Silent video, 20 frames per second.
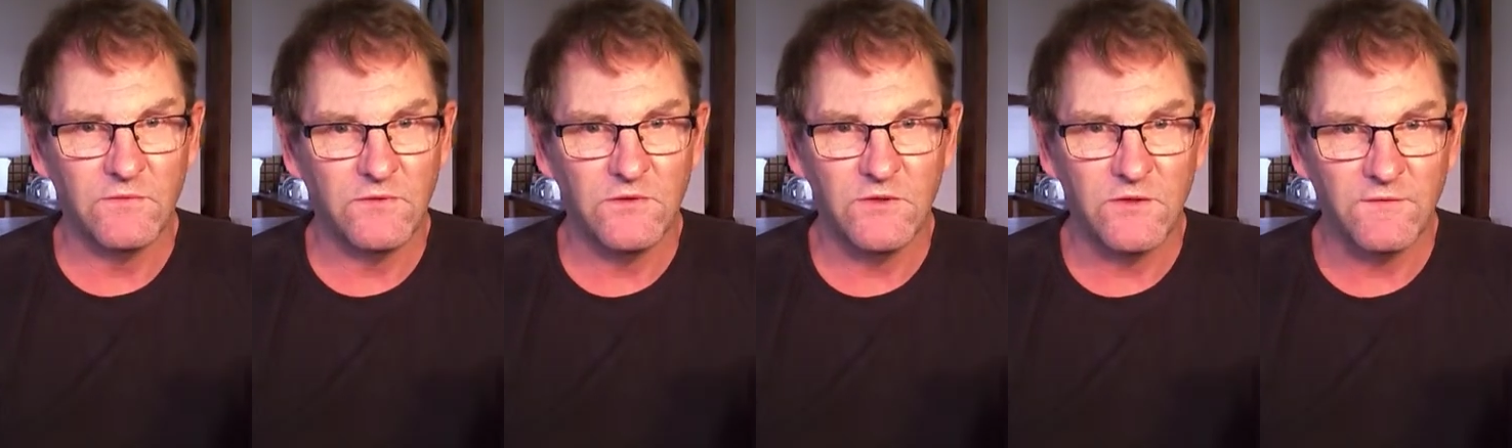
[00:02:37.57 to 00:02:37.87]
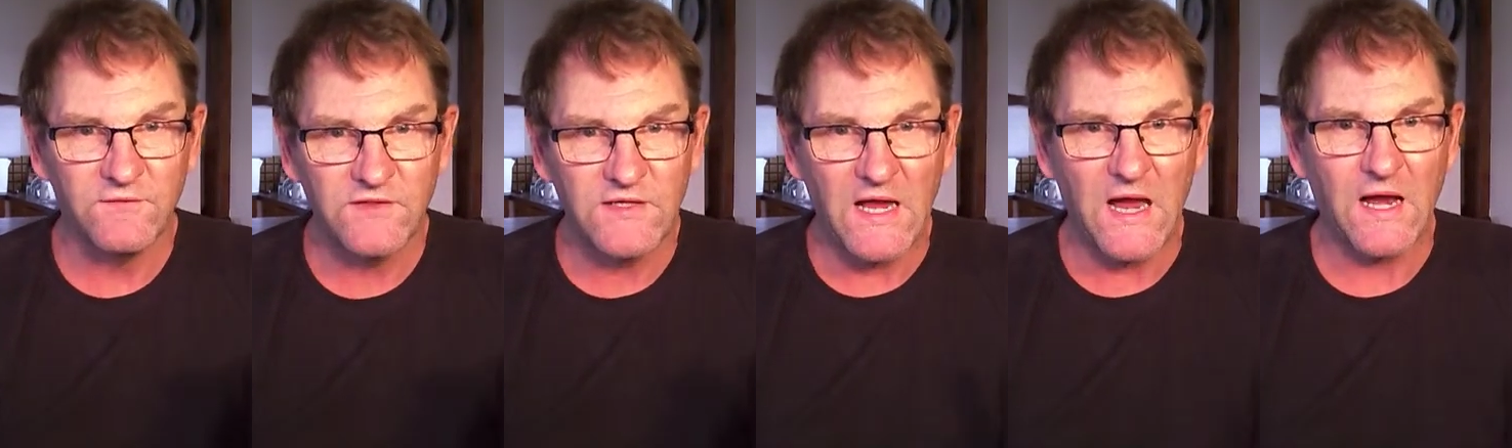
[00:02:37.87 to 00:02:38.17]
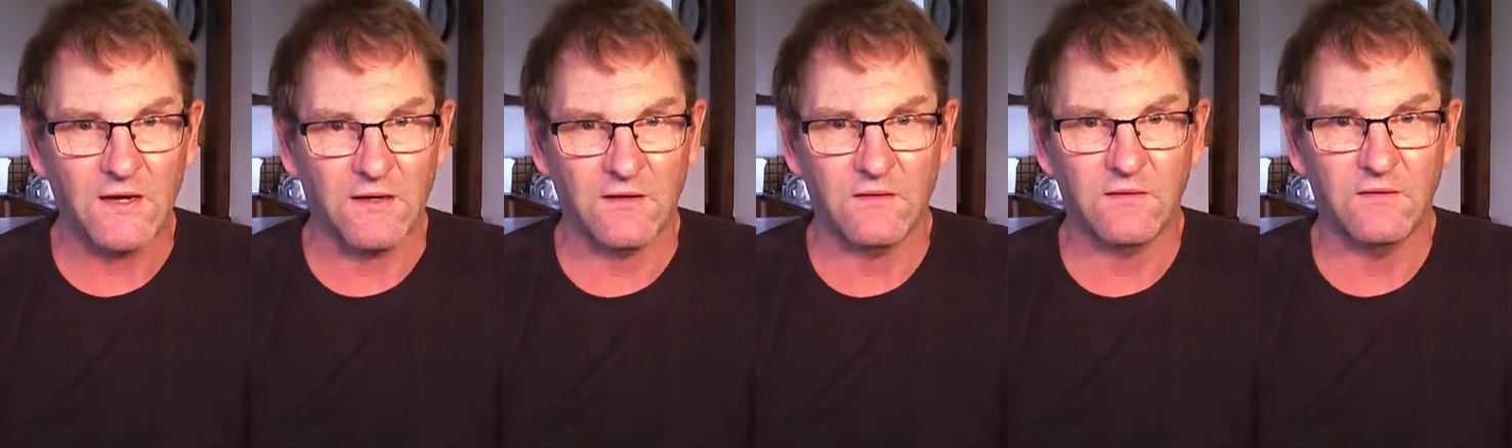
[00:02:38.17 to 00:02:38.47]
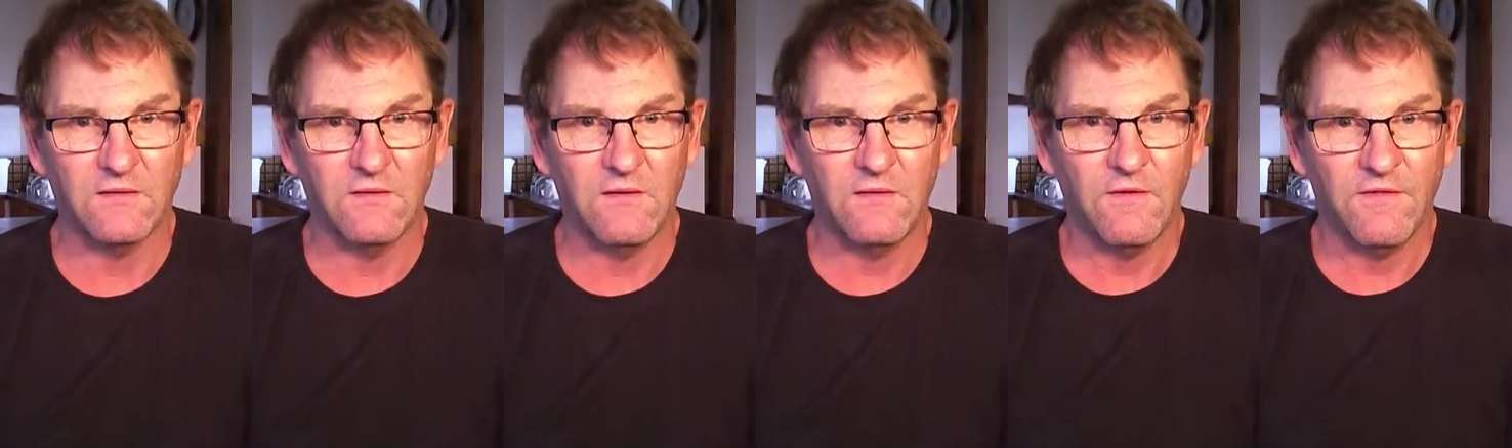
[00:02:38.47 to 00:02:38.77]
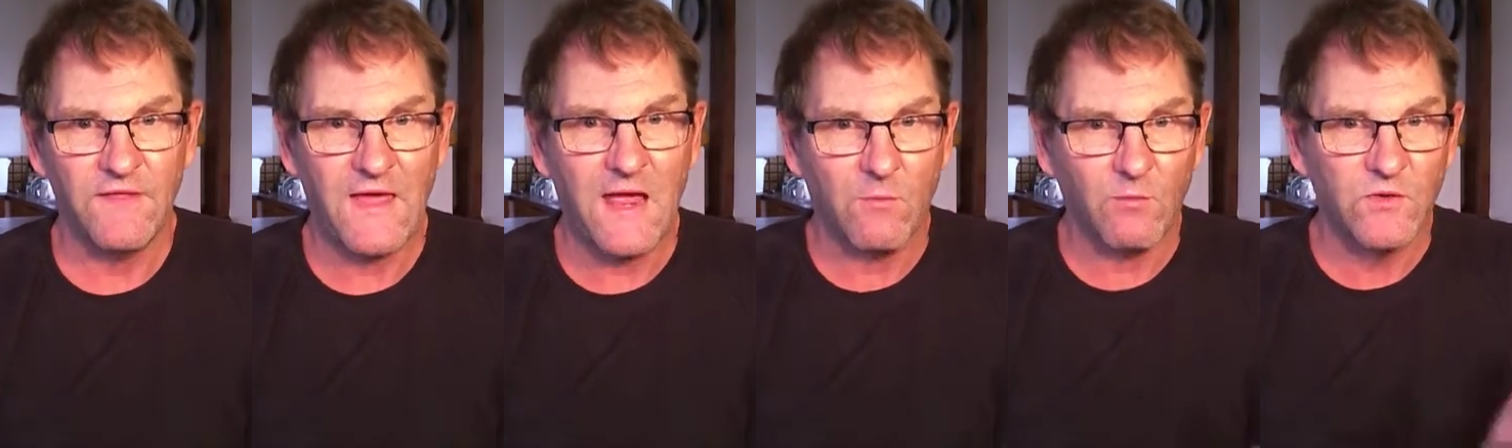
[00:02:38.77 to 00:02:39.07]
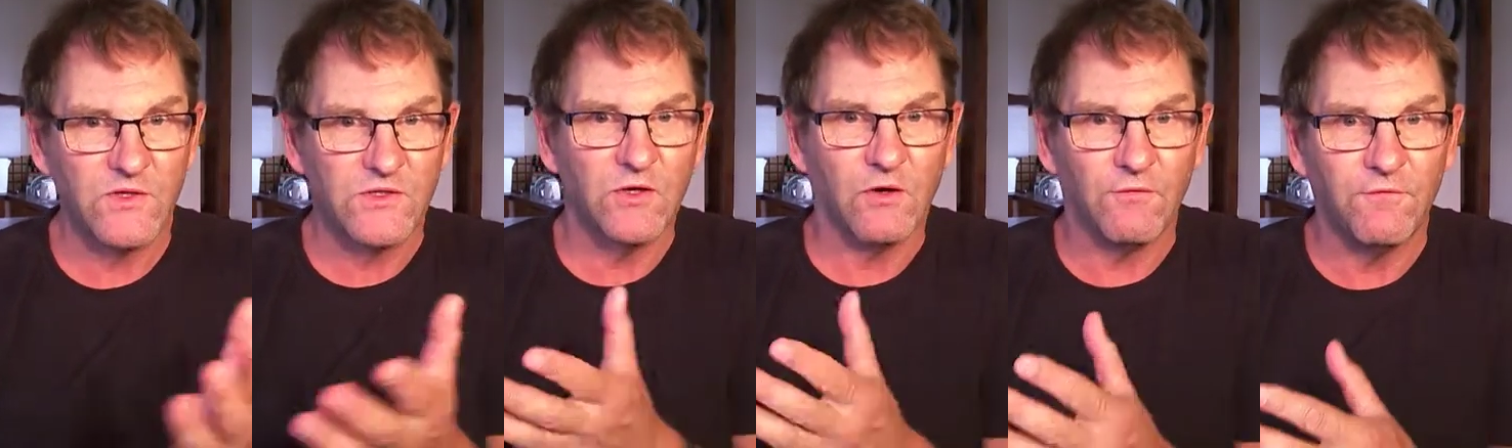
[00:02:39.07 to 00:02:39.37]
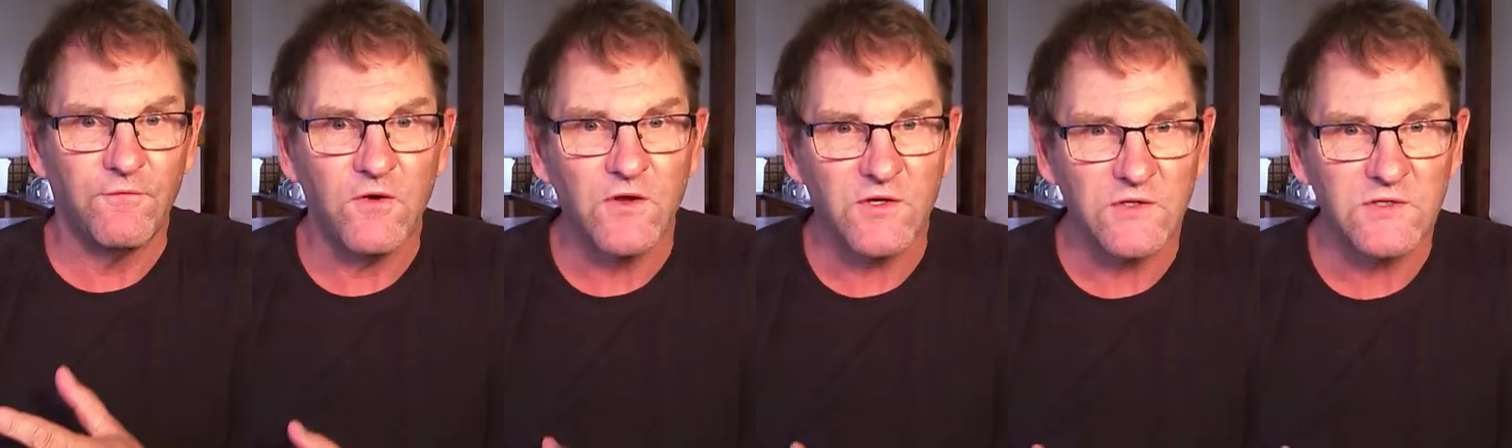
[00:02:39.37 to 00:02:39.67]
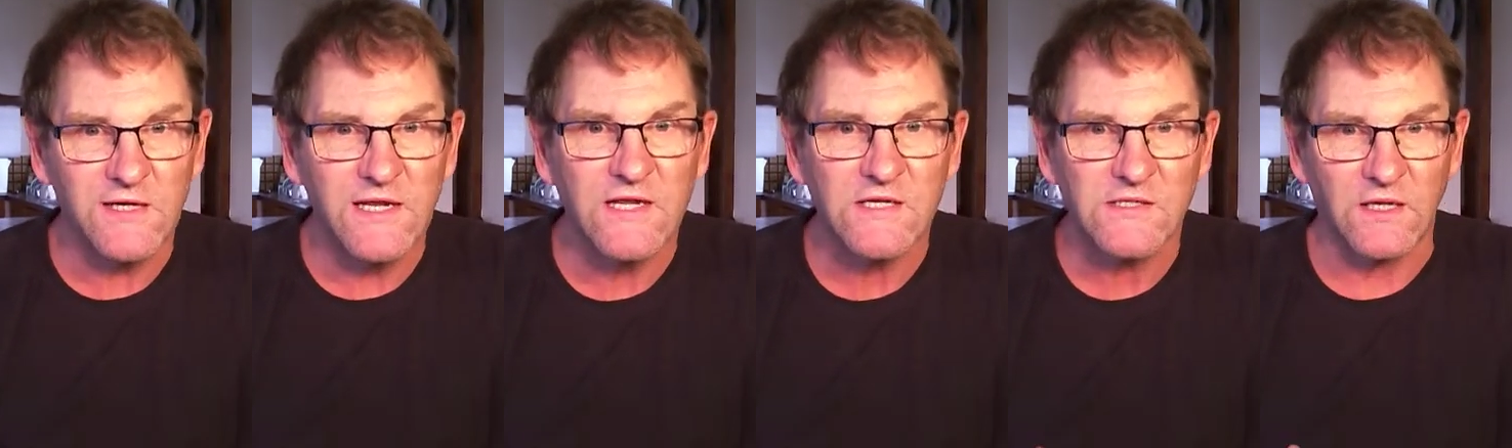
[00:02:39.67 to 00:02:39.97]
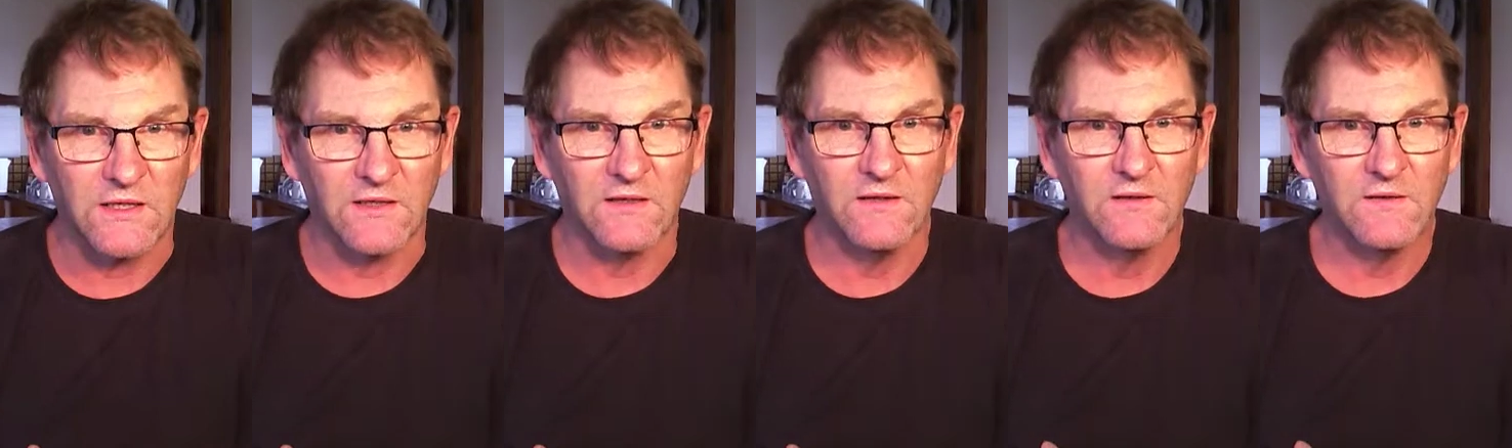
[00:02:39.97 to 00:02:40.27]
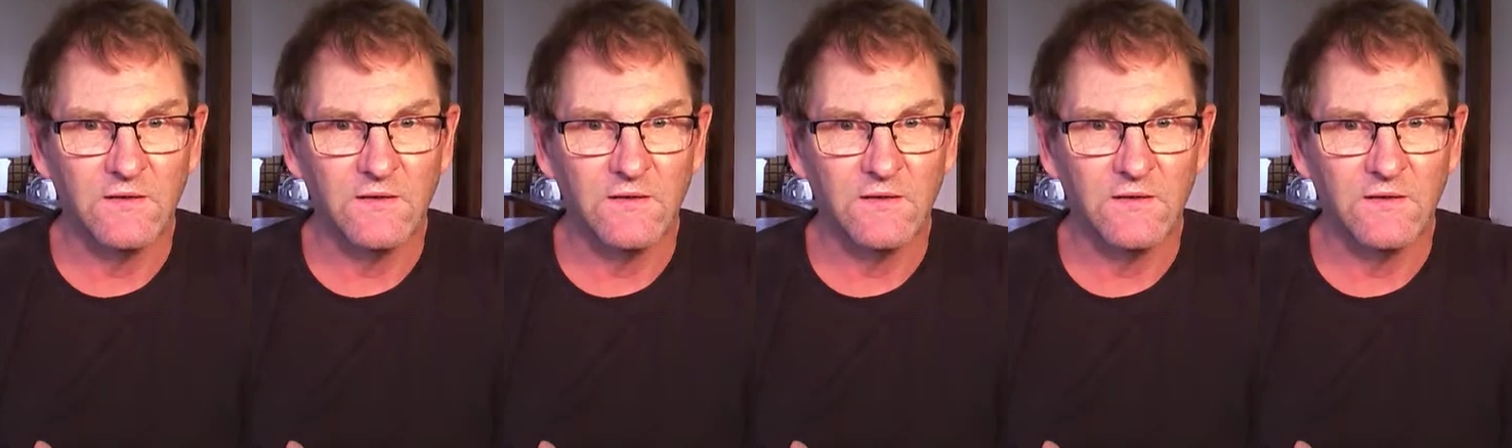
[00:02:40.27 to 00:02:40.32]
you've started. That was your first lesson.